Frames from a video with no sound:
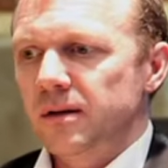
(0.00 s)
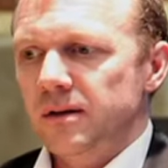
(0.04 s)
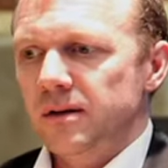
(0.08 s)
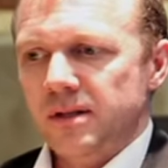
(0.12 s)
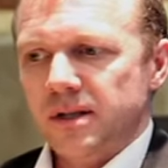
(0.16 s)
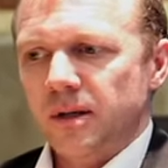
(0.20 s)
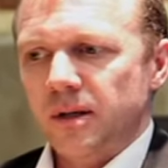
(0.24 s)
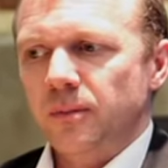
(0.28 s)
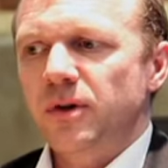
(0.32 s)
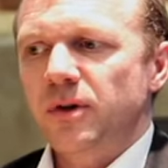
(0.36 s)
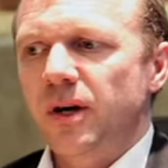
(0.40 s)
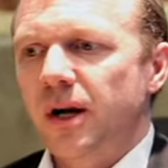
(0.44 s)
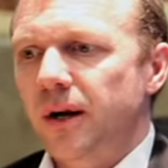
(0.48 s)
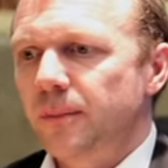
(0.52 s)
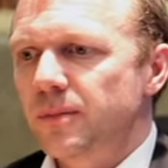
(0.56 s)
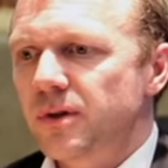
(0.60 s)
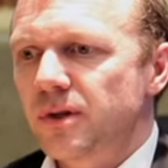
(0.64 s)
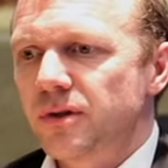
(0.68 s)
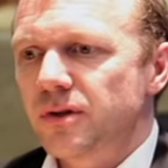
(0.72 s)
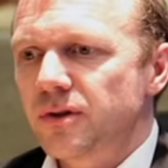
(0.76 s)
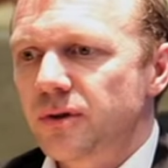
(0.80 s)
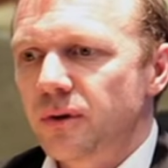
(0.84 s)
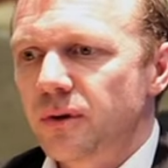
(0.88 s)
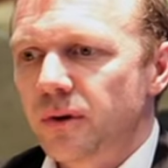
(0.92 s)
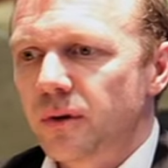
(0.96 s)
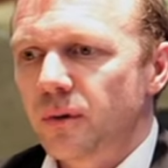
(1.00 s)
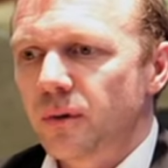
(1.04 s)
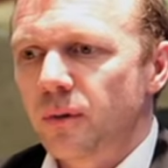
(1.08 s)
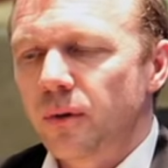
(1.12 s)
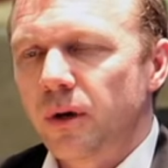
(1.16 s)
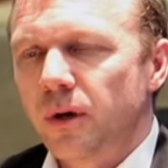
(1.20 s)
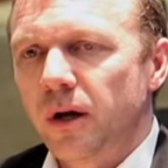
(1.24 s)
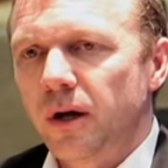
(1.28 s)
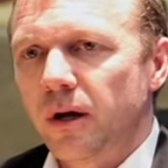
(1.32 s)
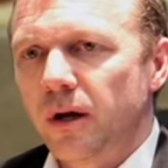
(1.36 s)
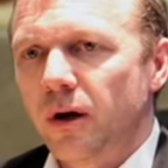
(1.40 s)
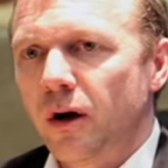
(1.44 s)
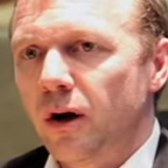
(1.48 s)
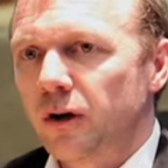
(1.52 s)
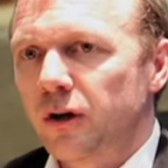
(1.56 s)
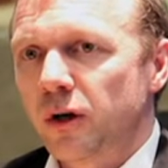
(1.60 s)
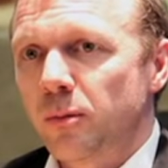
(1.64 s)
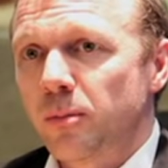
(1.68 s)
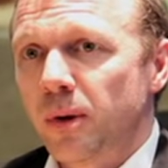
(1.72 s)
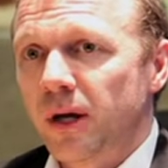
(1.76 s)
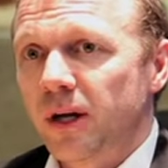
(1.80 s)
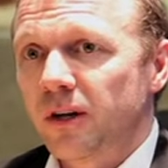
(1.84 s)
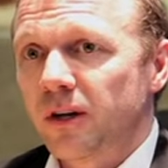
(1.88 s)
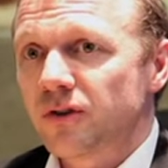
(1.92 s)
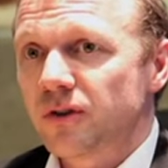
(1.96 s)
Sometimes in certain
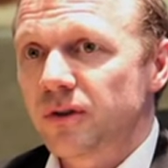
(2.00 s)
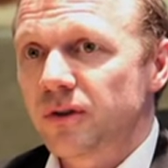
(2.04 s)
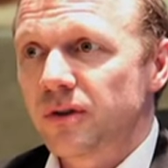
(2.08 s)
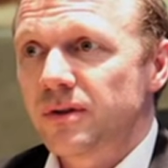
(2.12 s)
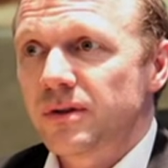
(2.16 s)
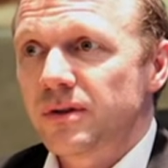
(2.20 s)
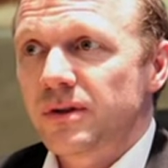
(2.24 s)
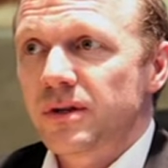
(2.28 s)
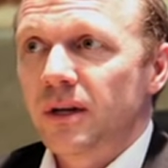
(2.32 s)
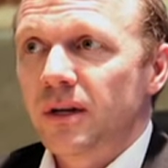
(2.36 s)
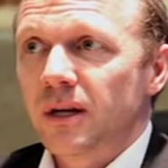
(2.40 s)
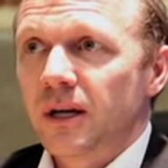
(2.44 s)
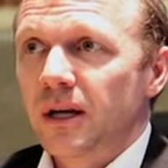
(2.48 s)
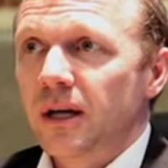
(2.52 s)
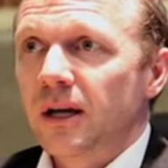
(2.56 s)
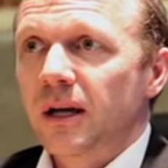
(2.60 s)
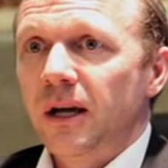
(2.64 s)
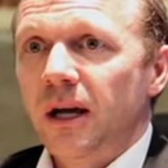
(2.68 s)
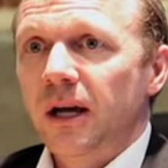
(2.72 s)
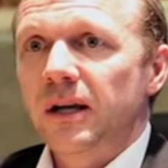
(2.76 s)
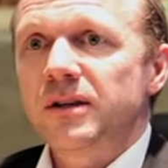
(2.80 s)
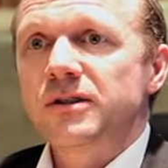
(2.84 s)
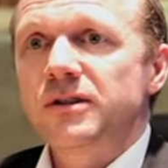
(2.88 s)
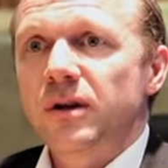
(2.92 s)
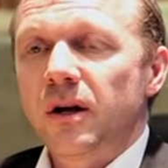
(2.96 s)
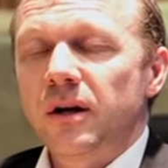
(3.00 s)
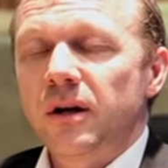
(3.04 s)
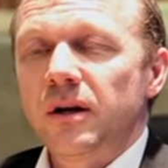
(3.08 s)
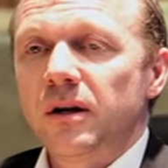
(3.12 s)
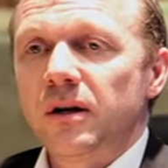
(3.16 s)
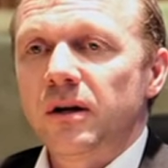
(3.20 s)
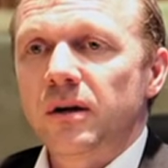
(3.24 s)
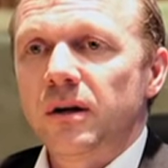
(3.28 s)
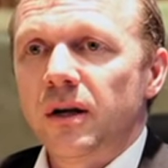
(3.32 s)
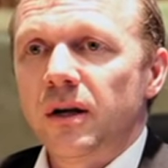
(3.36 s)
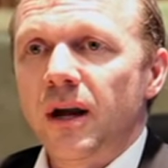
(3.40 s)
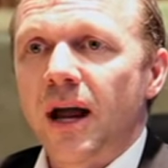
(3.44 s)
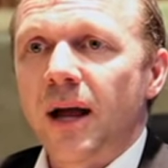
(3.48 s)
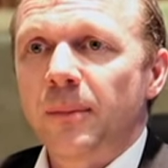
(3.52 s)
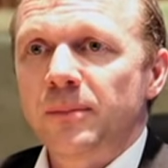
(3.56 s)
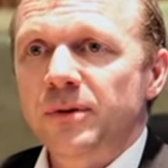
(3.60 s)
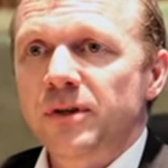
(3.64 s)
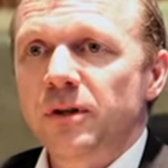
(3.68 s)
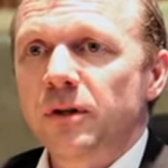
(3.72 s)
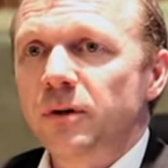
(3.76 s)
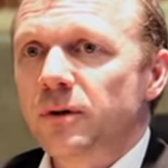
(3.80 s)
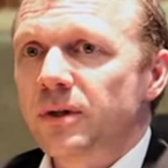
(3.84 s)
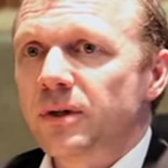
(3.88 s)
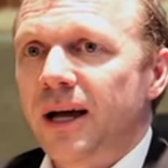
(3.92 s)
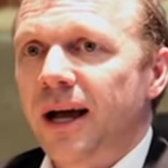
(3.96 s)
occupations, it's not an
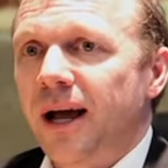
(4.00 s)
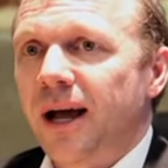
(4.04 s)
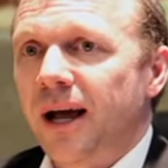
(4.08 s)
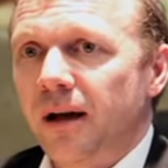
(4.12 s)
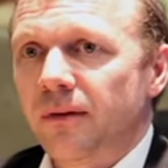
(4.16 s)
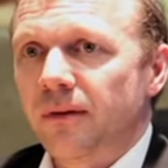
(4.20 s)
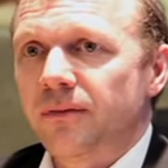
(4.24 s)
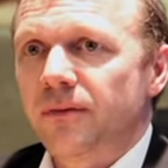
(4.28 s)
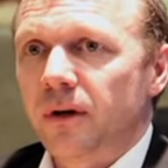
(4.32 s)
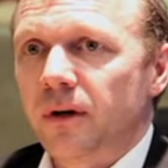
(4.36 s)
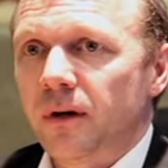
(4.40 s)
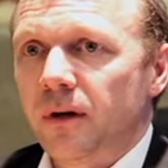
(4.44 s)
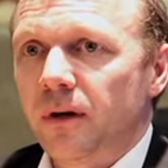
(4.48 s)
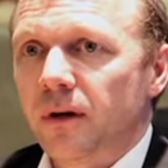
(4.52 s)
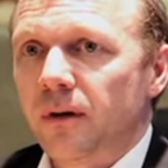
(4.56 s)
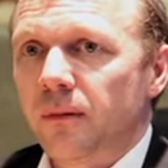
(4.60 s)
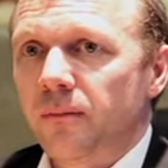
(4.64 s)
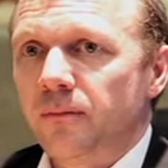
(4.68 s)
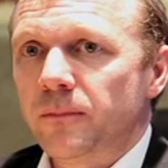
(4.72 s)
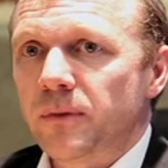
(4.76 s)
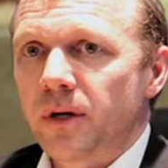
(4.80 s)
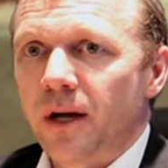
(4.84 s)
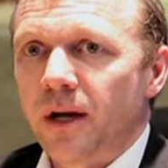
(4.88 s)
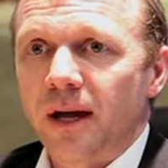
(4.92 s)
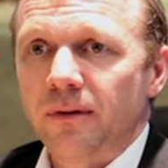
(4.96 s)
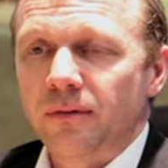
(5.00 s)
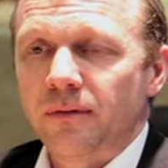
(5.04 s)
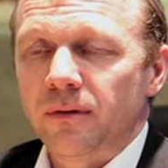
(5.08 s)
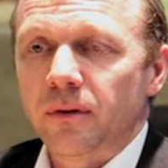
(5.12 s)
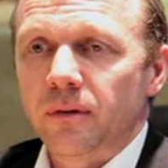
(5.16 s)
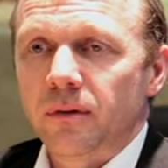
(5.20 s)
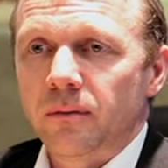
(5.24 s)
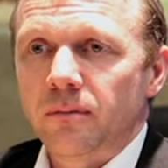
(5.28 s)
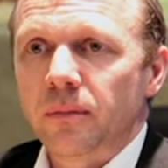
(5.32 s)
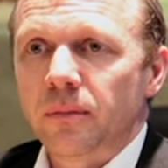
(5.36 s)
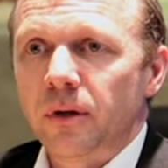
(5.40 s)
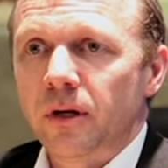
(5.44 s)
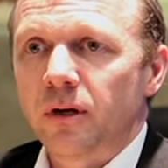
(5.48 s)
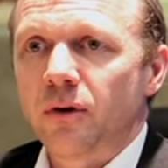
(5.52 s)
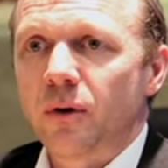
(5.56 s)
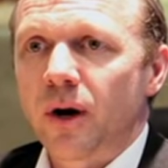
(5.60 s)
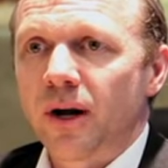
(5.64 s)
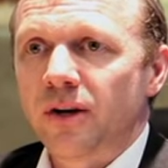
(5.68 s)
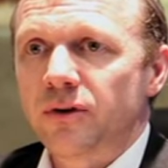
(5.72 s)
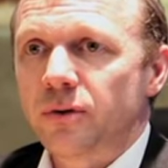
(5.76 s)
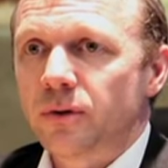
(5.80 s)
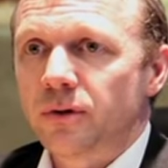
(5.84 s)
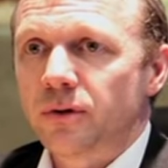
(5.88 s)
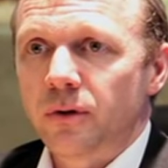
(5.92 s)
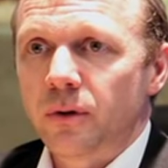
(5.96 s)
absolute to have a
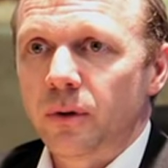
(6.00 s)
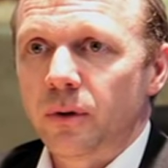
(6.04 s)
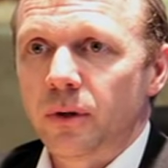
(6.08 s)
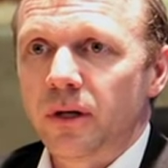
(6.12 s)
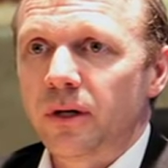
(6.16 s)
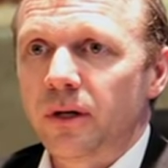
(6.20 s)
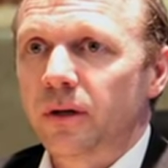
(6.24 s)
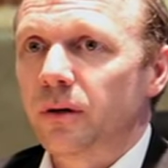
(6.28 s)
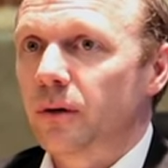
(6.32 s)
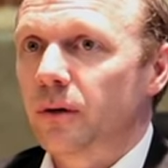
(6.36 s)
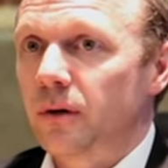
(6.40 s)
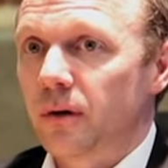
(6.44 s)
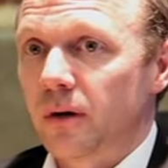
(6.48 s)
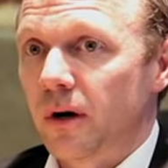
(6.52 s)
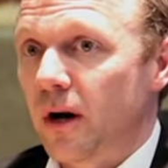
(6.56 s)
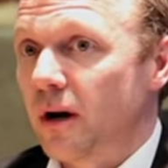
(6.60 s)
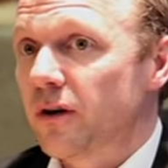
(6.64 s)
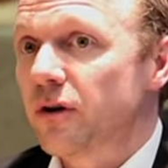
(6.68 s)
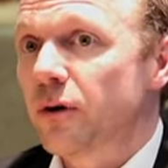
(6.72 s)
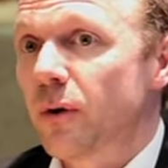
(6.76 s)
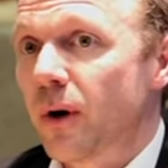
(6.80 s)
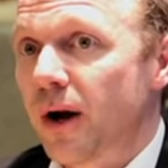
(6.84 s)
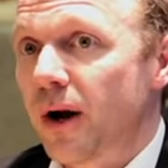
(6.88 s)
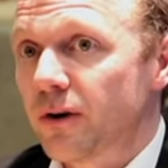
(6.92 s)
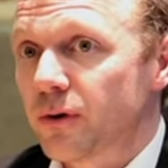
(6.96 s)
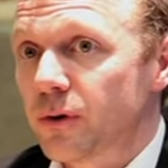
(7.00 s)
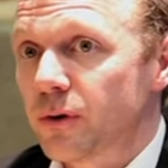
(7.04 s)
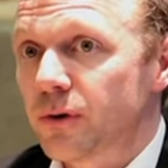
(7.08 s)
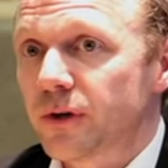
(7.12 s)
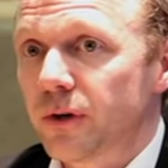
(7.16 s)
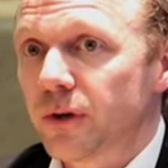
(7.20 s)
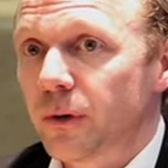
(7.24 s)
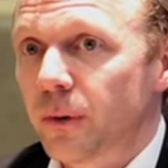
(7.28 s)
graduate degree or an undergraduate